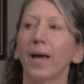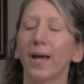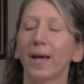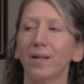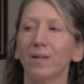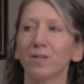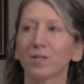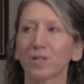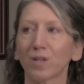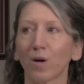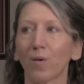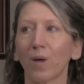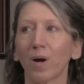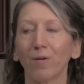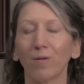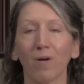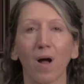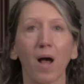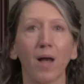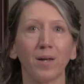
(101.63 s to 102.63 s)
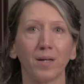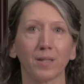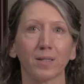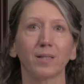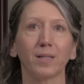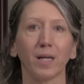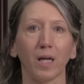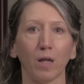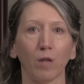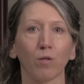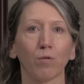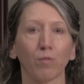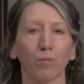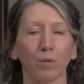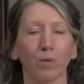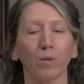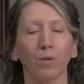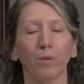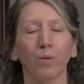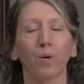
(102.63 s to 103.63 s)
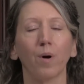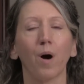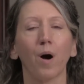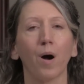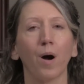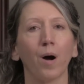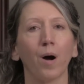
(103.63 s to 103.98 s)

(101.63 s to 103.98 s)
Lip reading: And so ironically, through